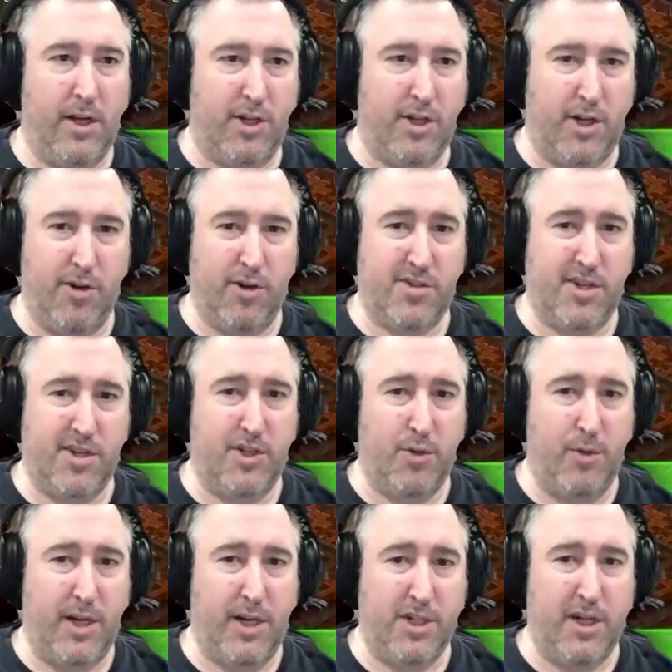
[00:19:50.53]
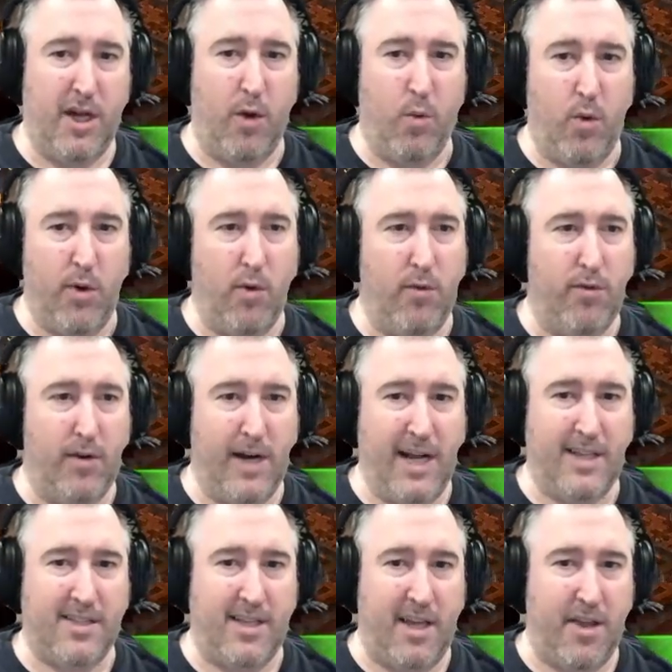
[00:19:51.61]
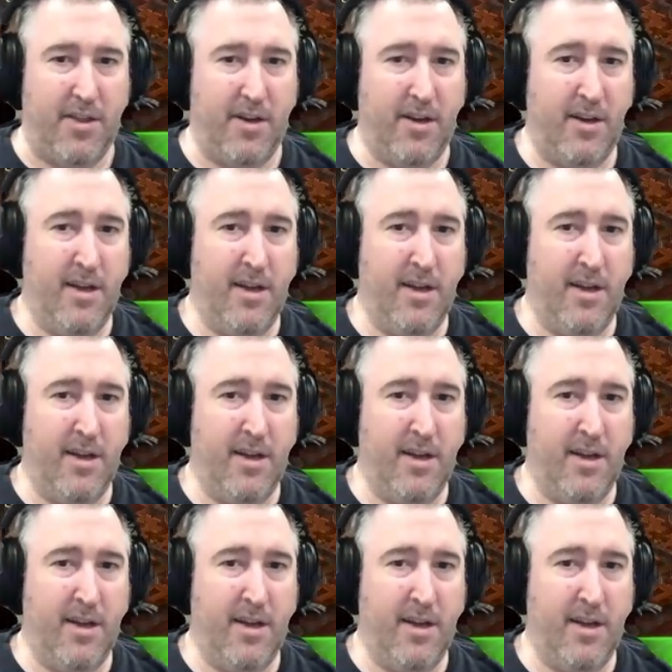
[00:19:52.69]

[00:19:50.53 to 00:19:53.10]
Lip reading: curse situation, how one overrides the other.